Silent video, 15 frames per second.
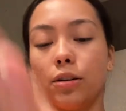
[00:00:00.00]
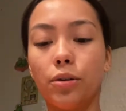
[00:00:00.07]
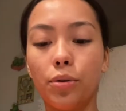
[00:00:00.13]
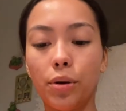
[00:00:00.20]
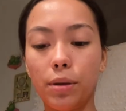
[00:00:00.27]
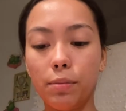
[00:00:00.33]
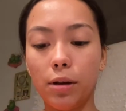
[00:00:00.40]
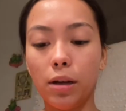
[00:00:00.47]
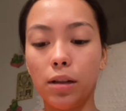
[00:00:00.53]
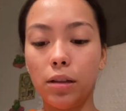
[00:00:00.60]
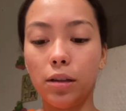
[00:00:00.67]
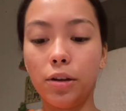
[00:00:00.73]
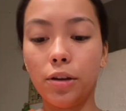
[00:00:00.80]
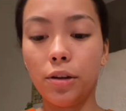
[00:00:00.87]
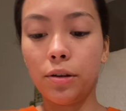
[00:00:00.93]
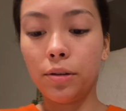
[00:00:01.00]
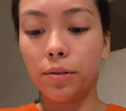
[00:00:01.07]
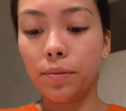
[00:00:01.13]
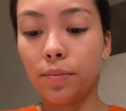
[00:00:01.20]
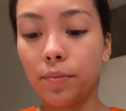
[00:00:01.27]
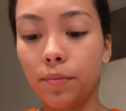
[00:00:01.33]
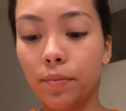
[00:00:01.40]
cream color.
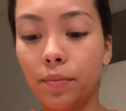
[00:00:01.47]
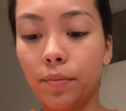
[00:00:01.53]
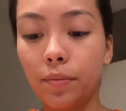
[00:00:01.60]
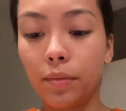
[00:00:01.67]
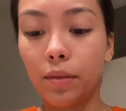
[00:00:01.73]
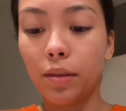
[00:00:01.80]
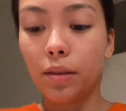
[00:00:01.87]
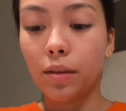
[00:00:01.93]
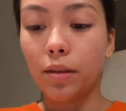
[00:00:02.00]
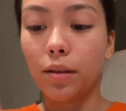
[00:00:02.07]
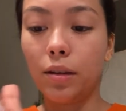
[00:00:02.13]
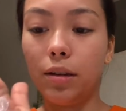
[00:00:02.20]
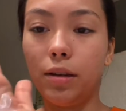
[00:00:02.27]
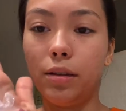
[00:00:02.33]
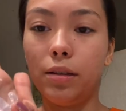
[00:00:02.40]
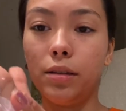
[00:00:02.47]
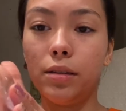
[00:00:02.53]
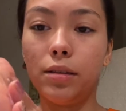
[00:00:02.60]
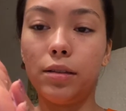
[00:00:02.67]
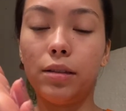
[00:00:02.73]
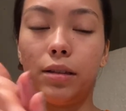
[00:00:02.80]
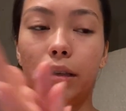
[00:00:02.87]
It
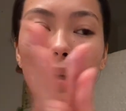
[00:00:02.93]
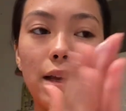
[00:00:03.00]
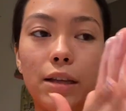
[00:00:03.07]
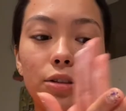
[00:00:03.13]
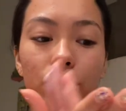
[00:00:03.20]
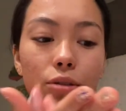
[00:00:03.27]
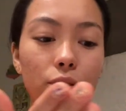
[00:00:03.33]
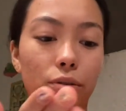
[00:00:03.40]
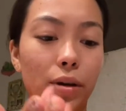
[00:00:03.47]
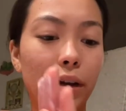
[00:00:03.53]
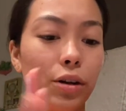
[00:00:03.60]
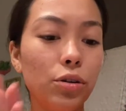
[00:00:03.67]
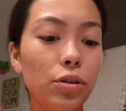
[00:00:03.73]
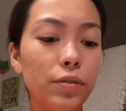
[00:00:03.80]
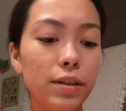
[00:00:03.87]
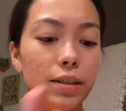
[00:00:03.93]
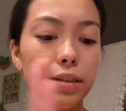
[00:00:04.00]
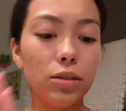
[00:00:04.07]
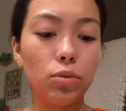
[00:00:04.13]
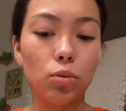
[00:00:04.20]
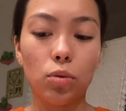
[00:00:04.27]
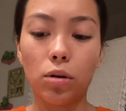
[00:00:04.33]
is, yeah. So I don't know if this
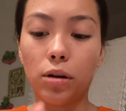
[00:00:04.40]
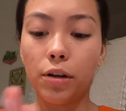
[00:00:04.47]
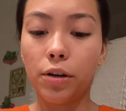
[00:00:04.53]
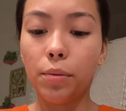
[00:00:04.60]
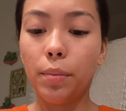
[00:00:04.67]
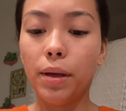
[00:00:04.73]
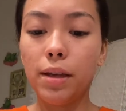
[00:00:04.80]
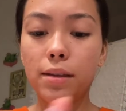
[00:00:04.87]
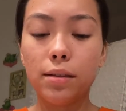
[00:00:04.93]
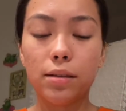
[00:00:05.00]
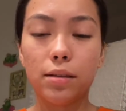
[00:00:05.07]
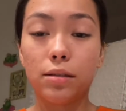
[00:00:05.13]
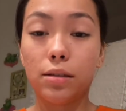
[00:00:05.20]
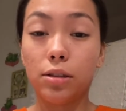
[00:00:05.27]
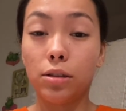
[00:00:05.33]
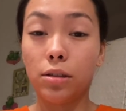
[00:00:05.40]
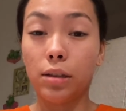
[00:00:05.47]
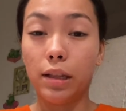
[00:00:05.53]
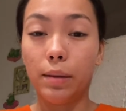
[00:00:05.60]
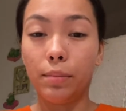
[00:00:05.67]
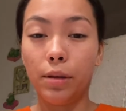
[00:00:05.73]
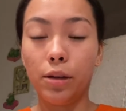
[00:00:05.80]
is water based.
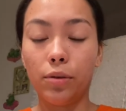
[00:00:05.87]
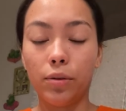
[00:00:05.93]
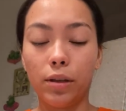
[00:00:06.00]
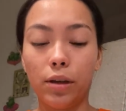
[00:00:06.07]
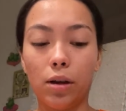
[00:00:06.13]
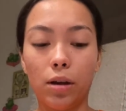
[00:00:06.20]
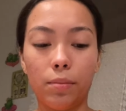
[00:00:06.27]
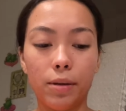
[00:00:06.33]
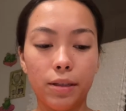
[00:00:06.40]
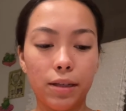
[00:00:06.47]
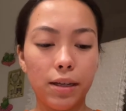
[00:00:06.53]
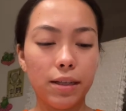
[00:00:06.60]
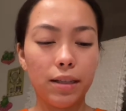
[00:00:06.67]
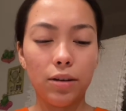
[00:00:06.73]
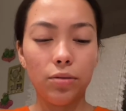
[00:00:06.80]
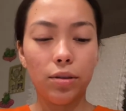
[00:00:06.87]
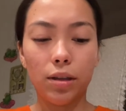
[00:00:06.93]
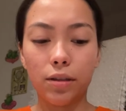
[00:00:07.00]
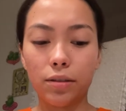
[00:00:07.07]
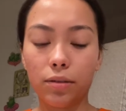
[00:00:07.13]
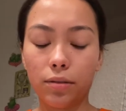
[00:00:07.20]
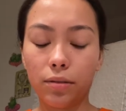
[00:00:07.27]
Let me know in the comments, guys. I don't
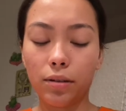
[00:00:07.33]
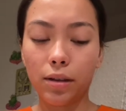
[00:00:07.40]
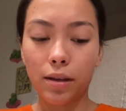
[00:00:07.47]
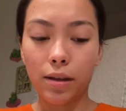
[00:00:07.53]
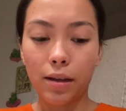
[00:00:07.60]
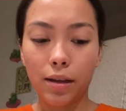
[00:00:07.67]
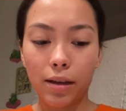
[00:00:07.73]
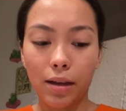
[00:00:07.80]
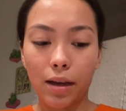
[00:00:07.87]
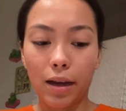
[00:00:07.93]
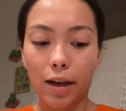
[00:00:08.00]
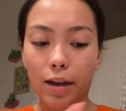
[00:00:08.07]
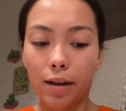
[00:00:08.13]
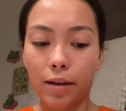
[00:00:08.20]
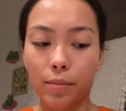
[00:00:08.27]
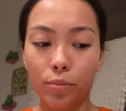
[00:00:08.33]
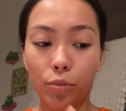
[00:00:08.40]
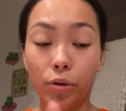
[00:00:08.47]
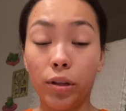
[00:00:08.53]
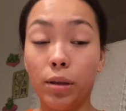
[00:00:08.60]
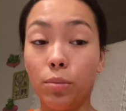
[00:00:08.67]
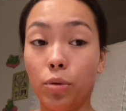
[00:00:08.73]
think so. I'm
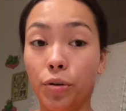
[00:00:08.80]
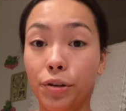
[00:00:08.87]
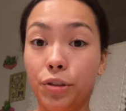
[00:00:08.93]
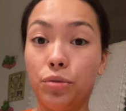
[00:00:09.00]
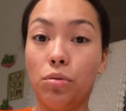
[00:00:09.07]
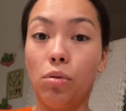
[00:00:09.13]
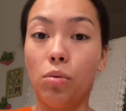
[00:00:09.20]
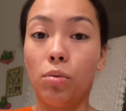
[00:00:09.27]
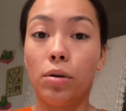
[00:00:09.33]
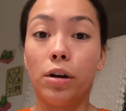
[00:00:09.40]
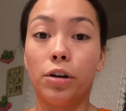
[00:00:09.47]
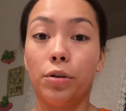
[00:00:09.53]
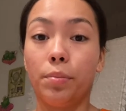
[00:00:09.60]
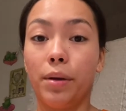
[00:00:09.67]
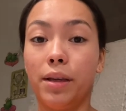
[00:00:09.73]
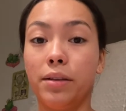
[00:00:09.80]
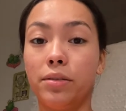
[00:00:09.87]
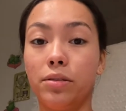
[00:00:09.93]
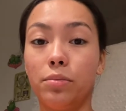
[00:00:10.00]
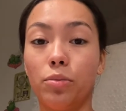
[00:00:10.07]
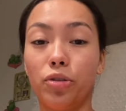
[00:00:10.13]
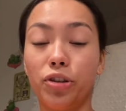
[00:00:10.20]
really more into a
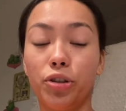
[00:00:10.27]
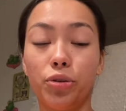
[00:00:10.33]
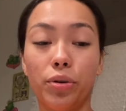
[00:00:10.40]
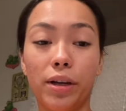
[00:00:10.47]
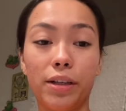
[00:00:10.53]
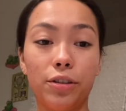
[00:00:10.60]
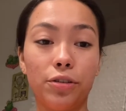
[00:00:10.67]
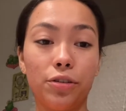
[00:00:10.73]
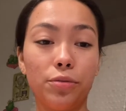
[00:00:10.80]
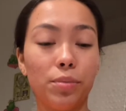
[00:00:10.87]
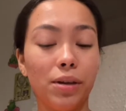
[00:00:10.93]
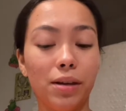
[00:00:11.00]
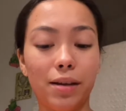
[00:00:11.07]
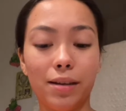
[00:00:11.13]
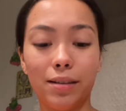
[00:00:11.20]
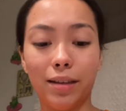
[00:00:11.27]
water-based moisturizer because